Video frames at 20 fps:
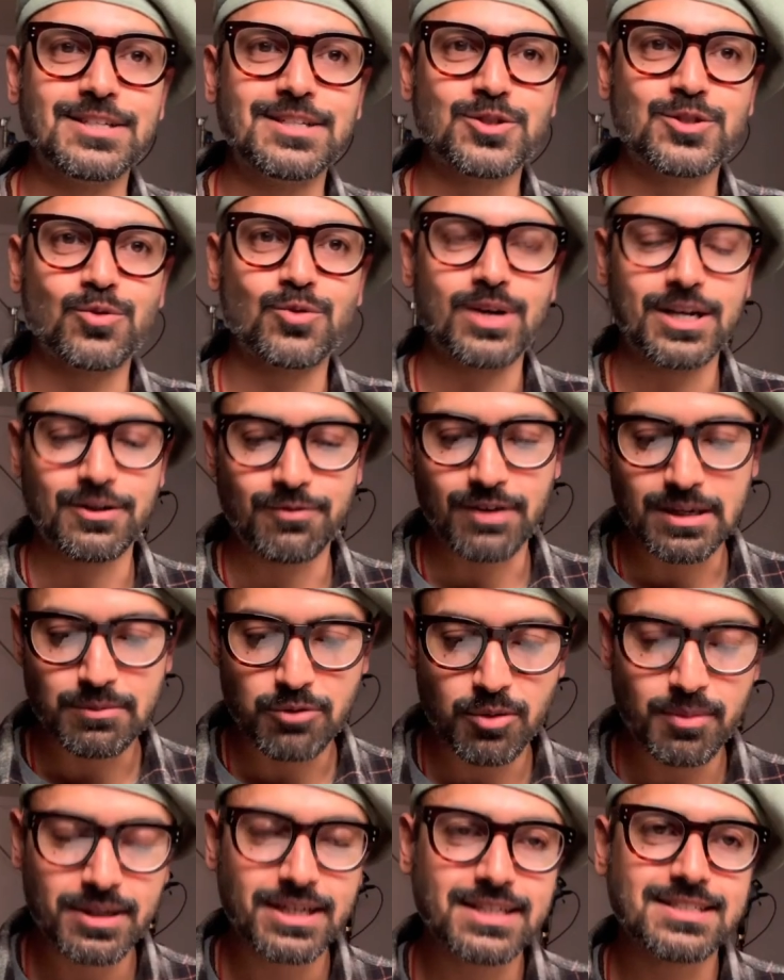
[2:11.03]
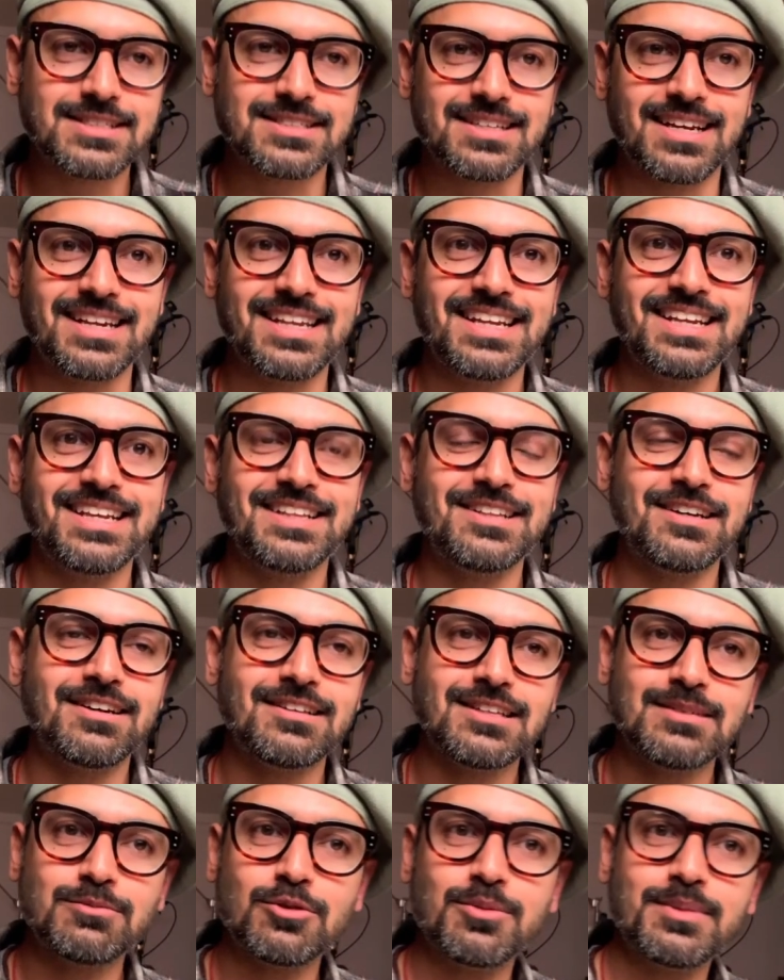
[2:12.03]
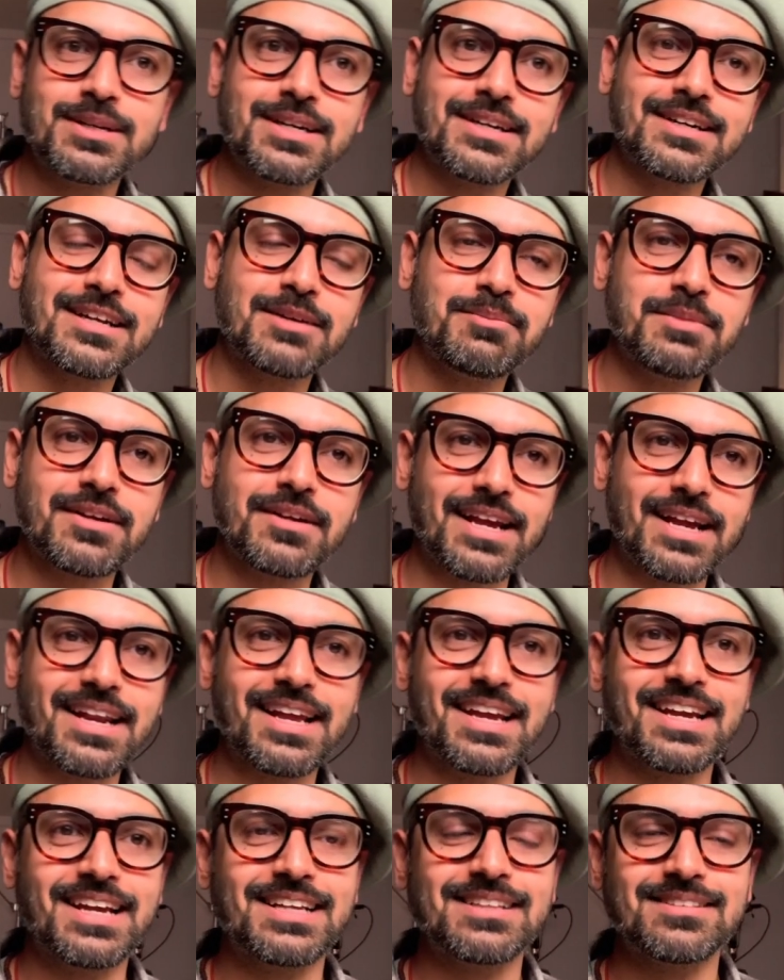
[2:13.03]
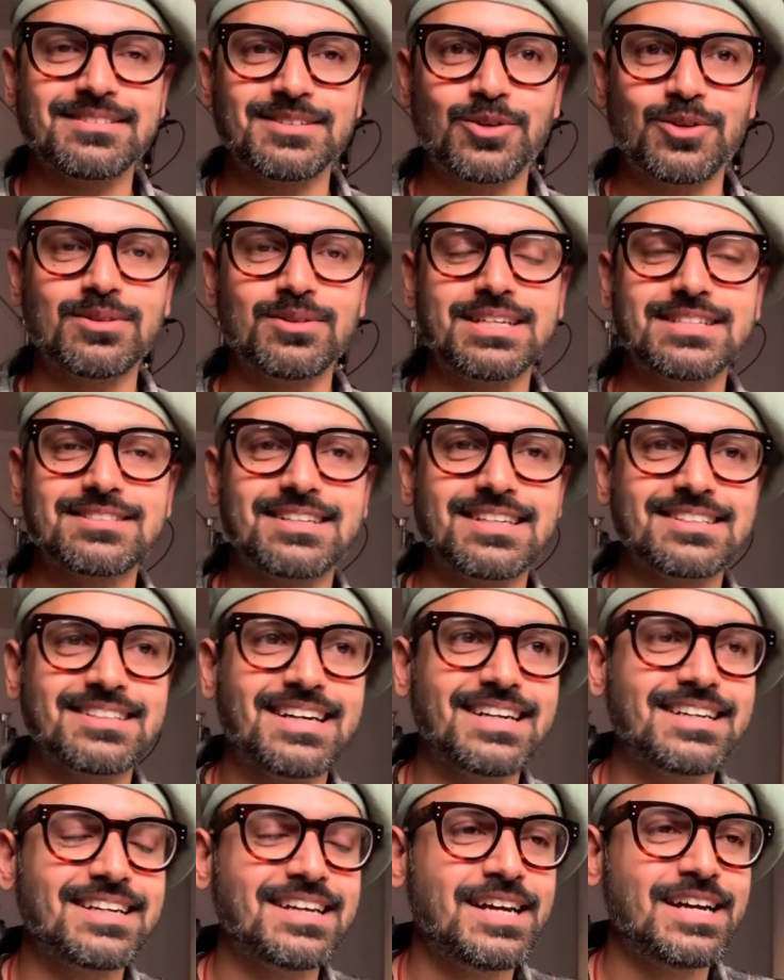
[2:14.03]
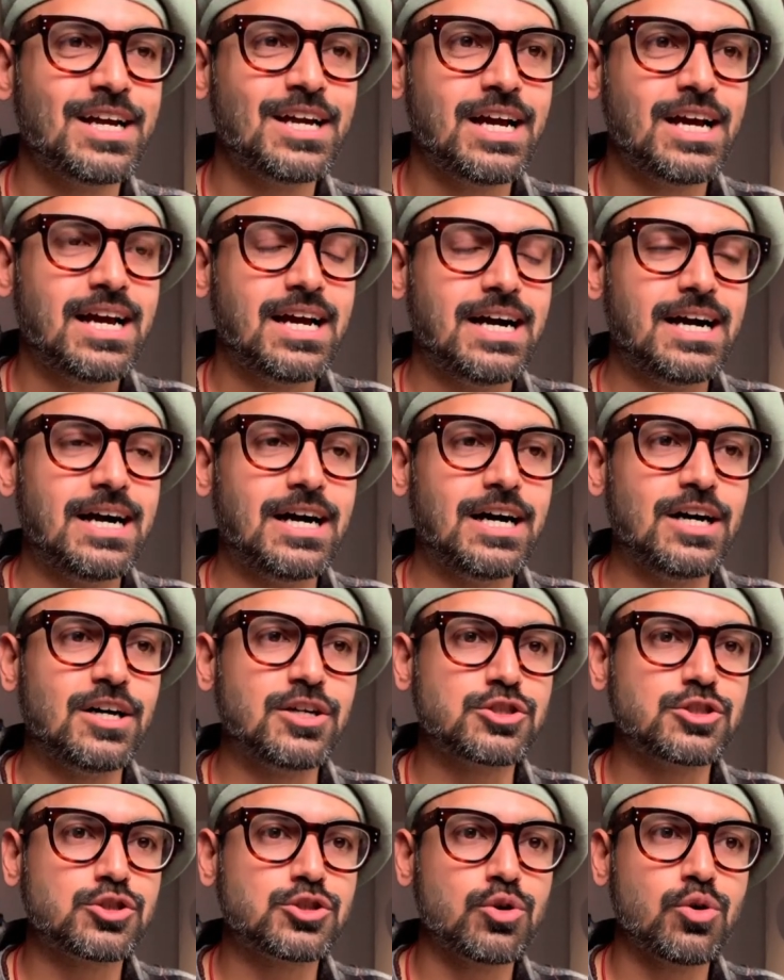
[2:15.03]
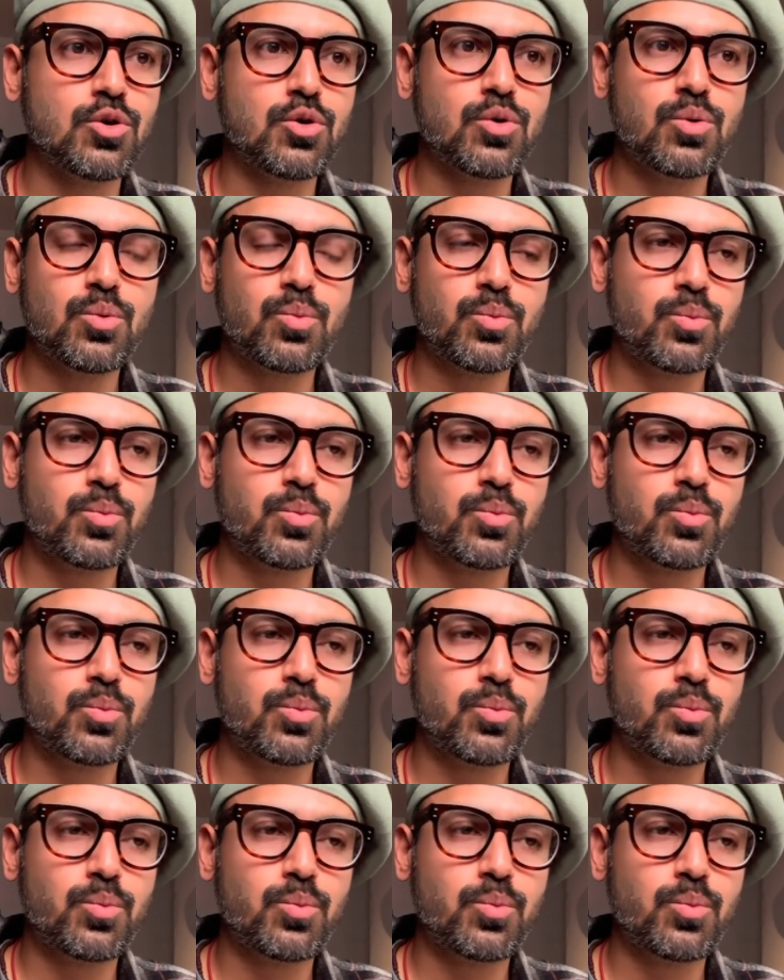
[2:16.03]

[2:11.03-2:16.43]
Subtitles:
So at one moment it's sunny, the other moment it can be raining, and things like that. So